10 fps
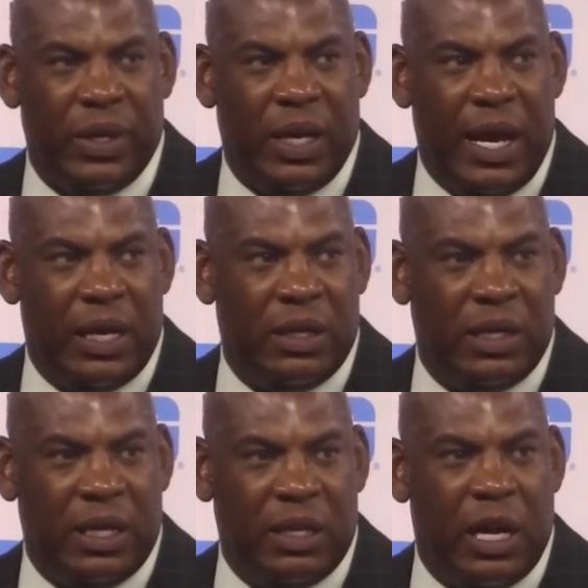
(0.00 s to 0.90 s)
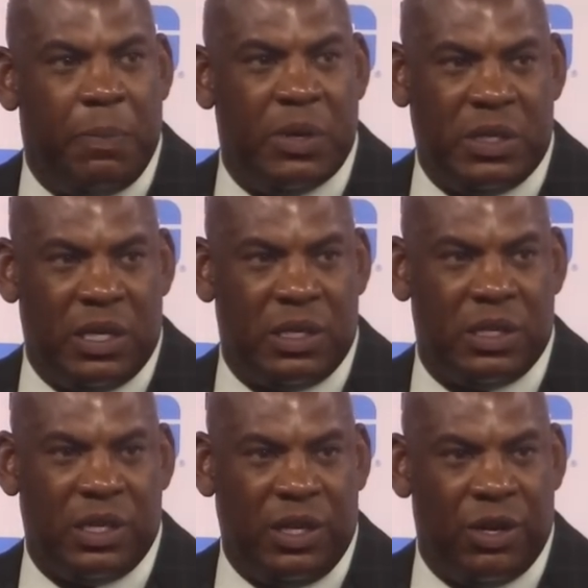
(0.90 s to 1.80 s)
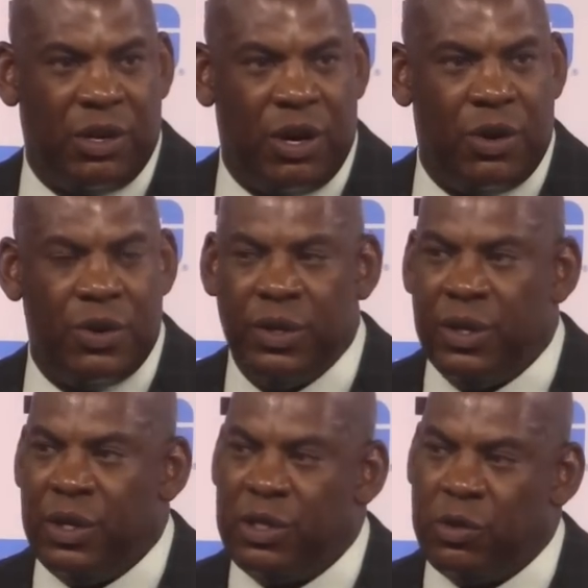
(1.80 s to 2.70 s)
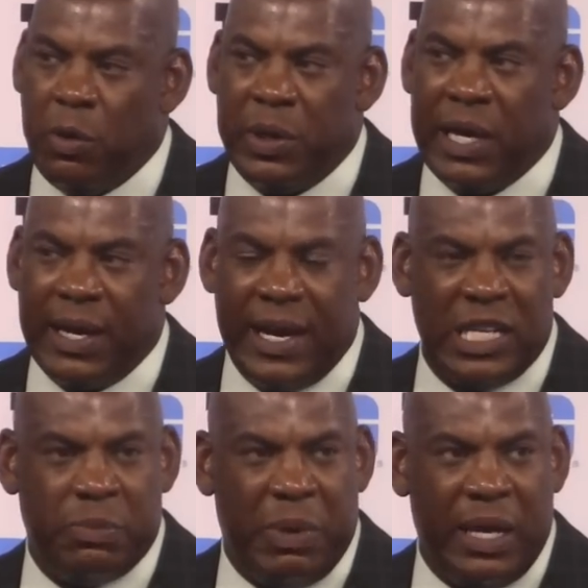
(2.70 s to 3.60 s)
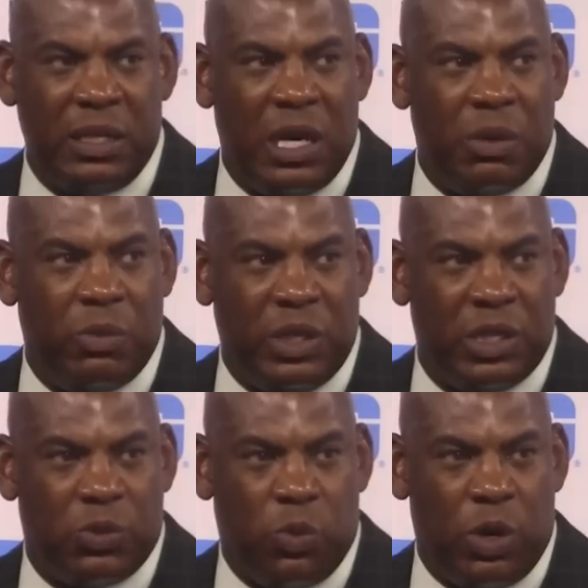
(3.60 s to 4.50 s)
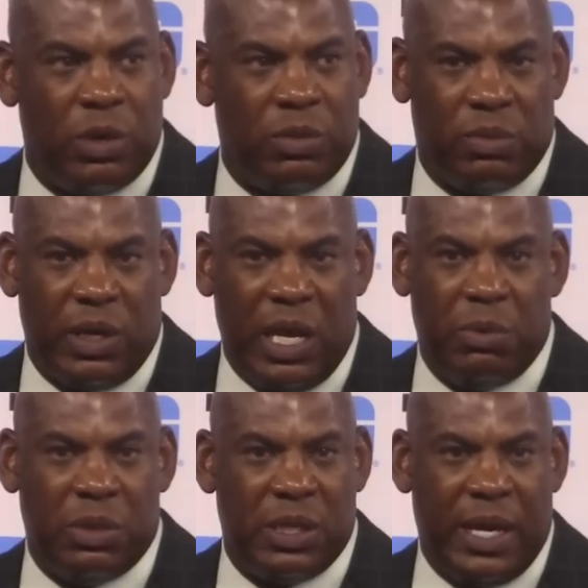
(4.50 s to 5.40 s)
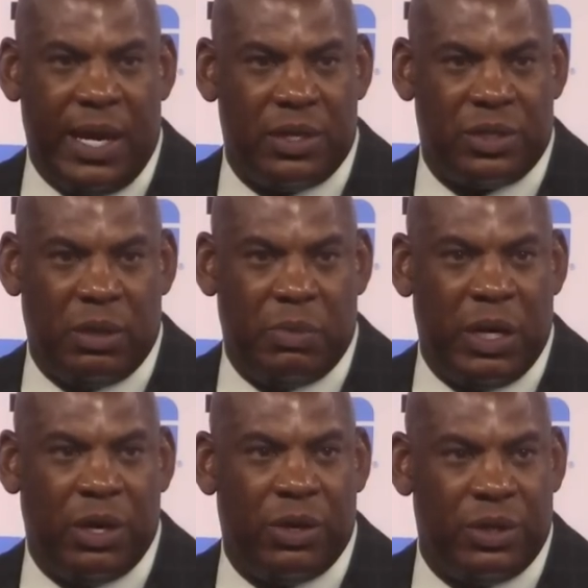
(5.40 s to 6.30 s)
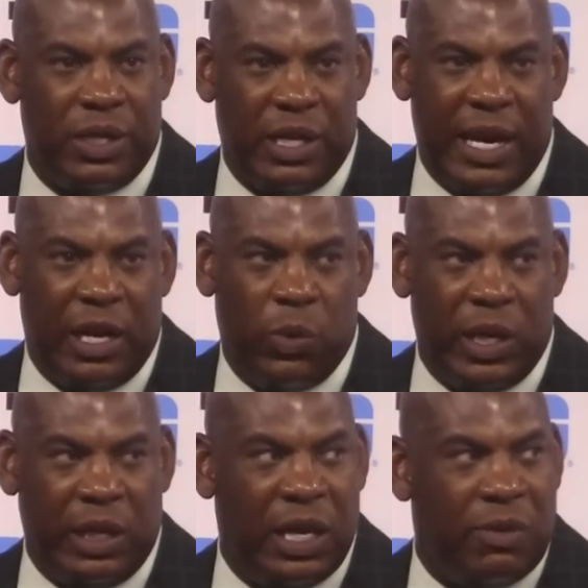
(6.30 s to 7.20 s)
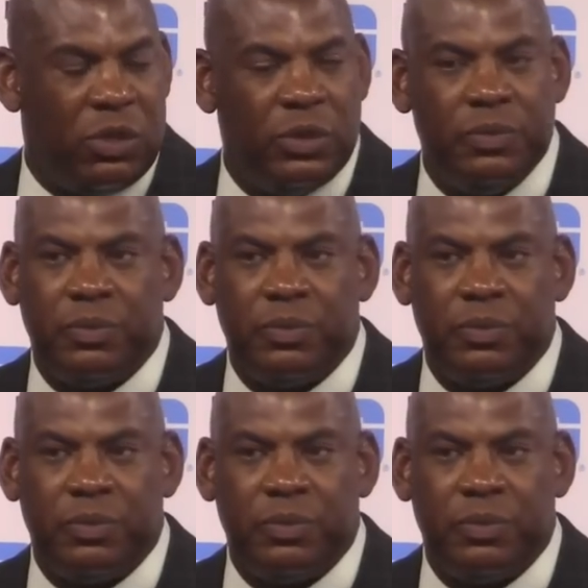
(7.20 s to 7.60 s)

at, in enough positions a year ago. So when we got guys banged up, we just weren't able to answer the bell at a winning level.